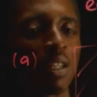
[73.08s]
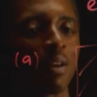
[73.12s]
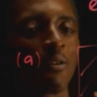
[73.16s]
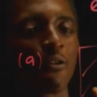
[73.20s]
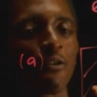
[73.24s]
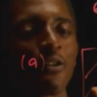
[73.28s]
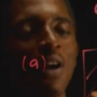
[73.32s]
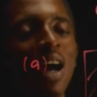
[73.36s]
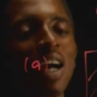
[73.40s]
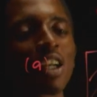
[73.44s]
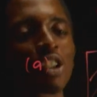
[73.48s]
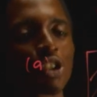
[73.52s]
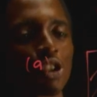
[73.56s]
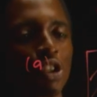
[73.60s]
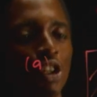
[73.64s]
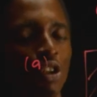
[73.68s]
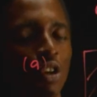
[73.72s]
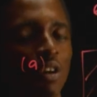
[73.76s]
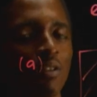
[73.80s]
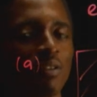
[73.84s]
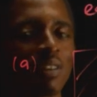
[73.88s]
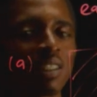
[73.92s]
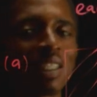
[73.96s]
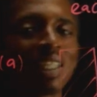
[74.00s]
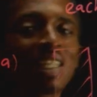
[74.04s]
the fraction
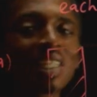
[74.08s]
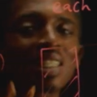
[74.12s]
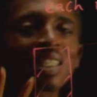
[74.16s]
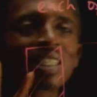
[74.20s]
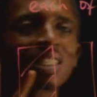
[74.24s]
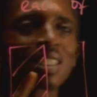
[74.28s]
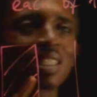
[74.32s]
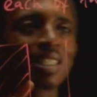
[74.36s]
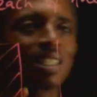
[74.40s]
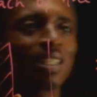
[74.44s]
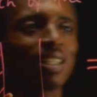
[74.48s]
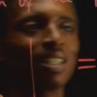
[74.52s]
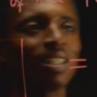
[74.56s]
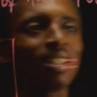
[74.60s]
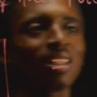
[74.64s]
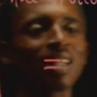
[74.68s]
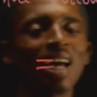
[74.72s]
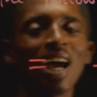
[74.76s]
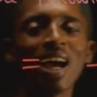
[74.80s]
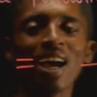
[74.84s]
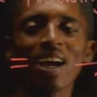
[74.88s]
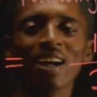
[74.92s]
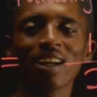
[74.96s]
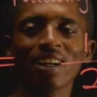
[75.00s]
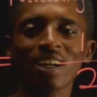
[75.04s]
of this
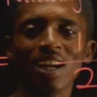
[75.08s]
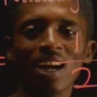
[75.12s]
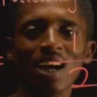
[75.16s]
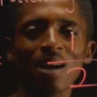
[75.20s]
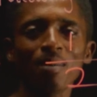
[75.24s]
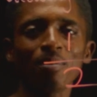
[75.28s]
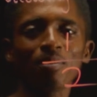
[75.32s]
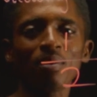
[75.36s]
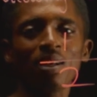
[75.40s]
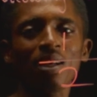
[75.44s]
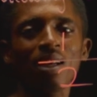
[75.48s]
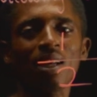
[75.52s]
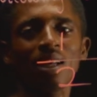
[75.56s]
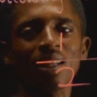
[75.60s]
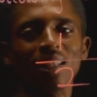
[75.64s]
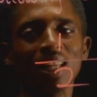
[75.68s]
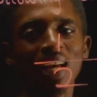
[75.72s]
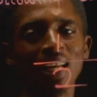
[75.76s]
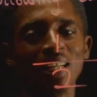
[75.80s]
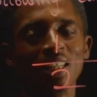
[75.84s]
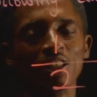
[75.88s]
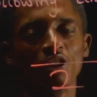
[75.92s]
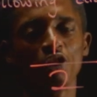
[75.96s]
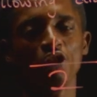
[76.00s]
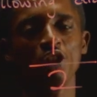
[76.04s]
diagram
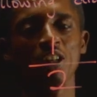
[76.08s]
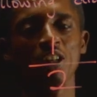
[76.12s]
that is